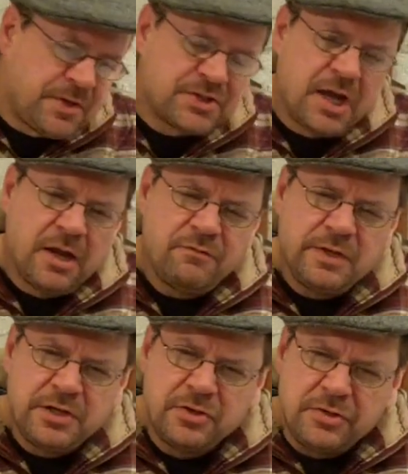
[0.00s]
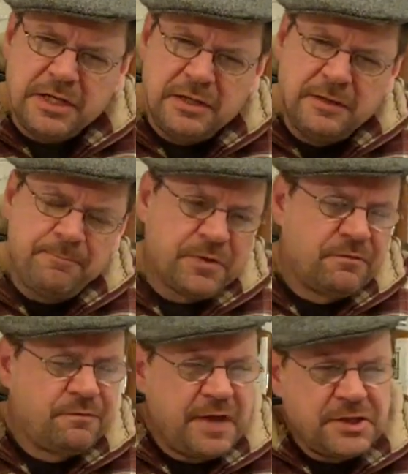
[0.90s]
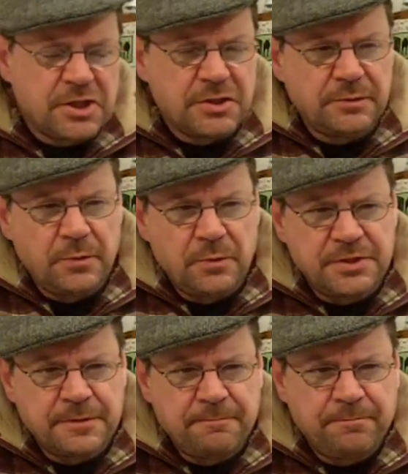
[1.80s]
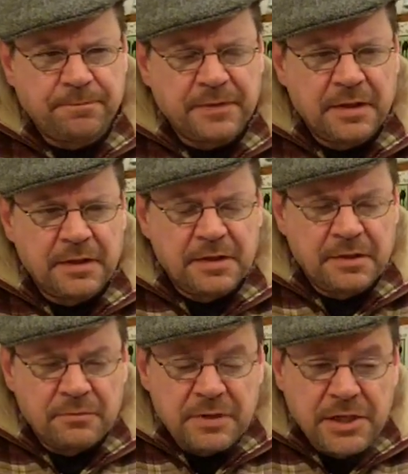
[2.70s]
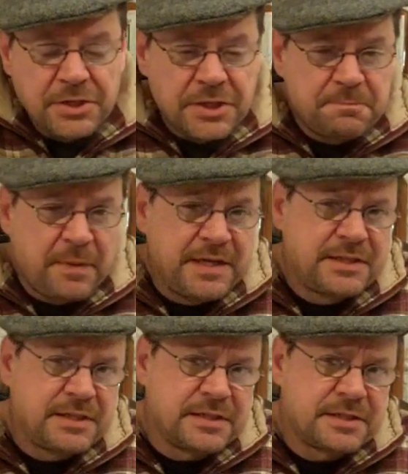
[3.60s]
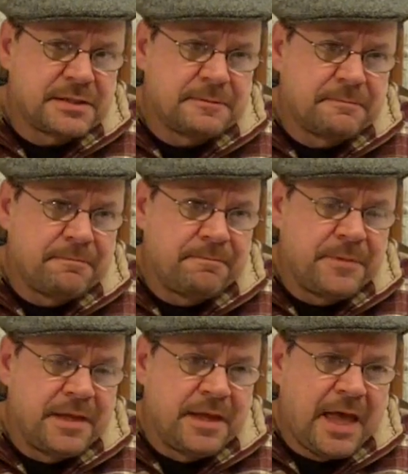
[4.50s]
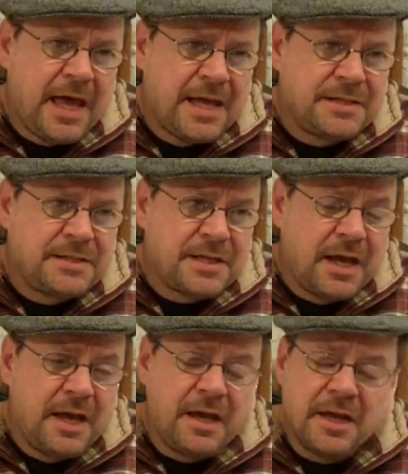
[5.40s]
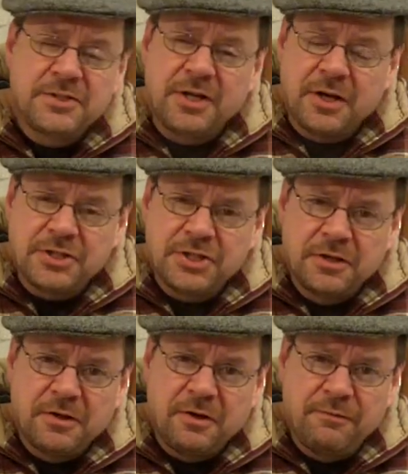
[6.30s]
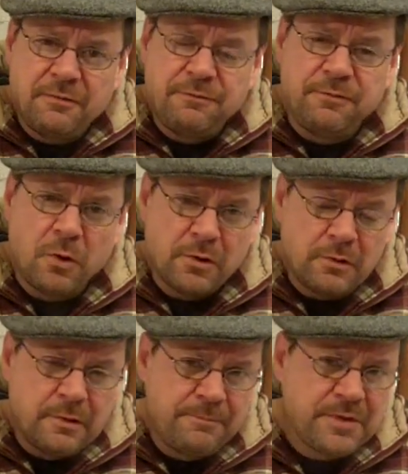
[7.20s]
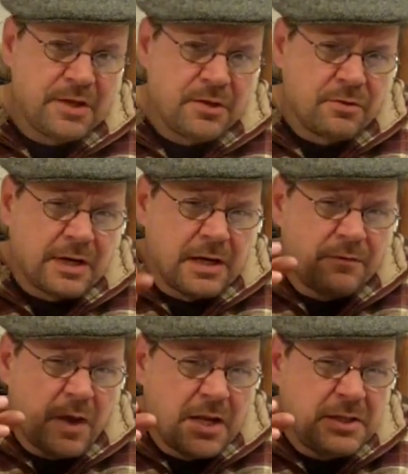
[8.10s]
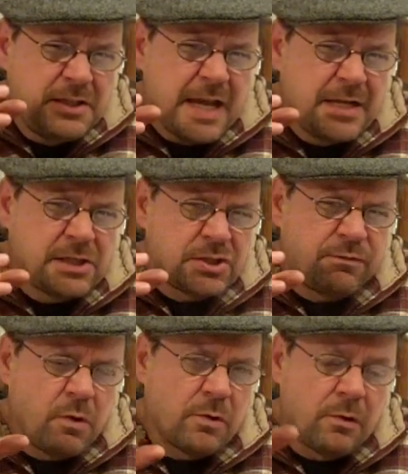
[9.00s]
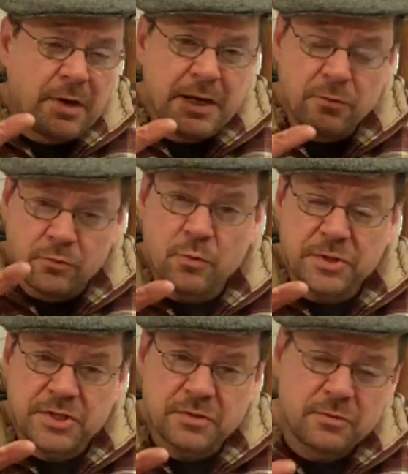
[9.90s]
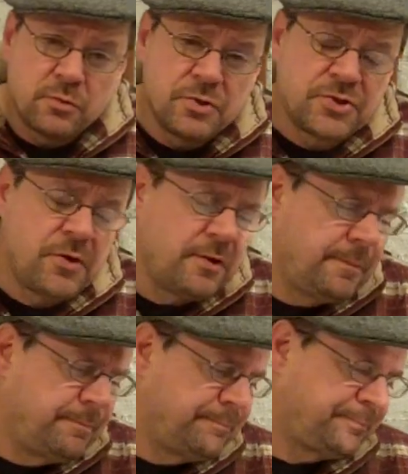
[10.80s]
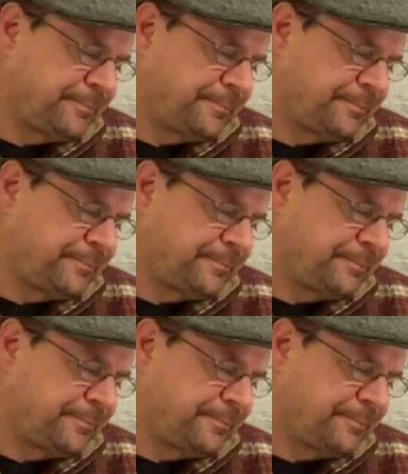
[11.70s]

It's got a lovely green vegetal note, range of spices, and uh, a touch of floral. Kind of dense floral, like rose rose oil,